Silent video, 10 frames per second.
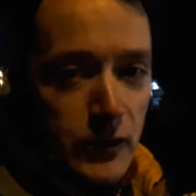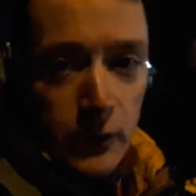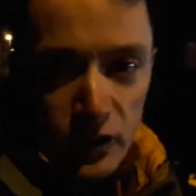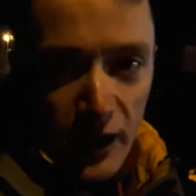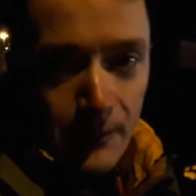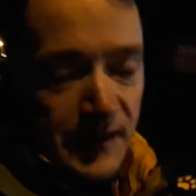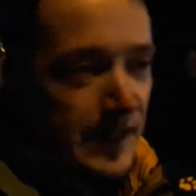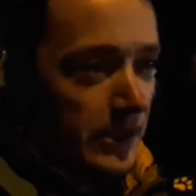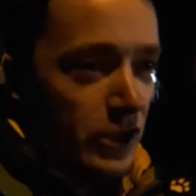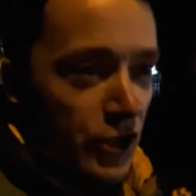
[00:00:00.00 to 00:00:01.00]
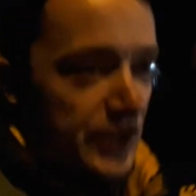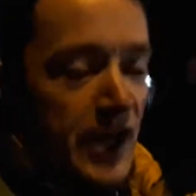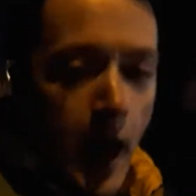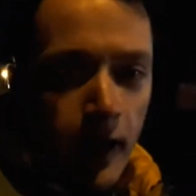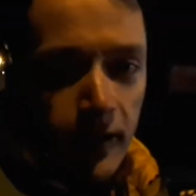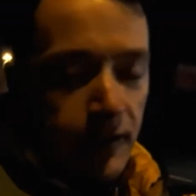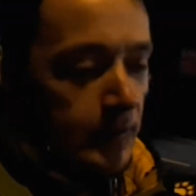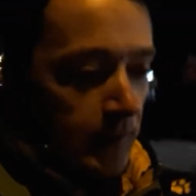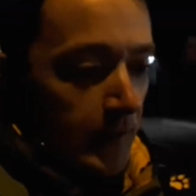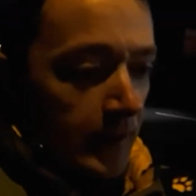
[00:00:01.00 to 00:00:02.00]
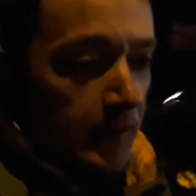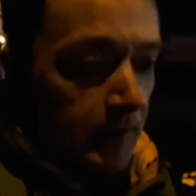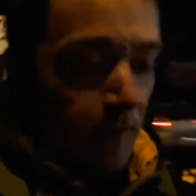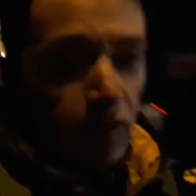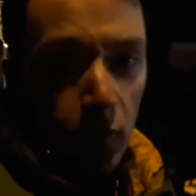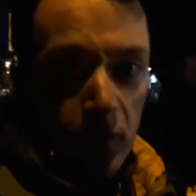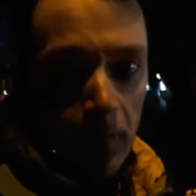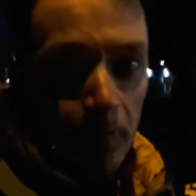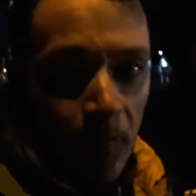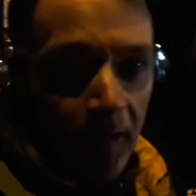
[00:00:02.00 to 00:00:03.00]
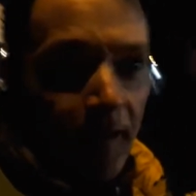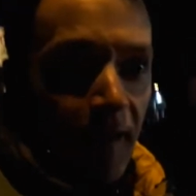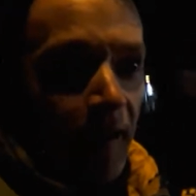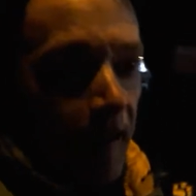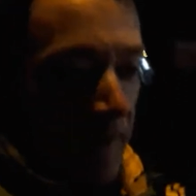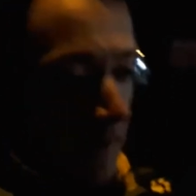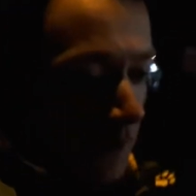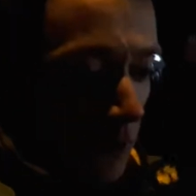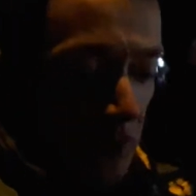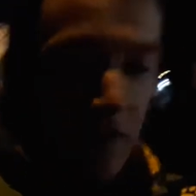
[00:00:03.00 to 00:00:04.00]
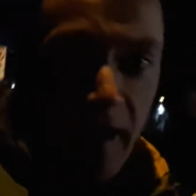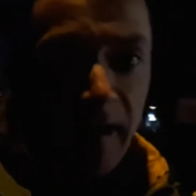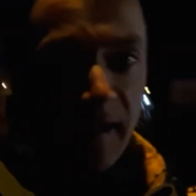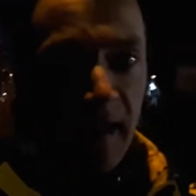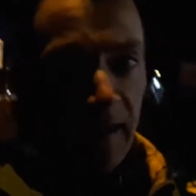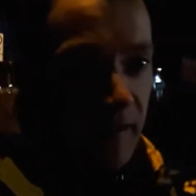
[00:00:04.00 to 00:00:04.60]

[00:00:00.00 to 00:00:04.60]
two gyms, then you can just target the two of them and then go to the next cell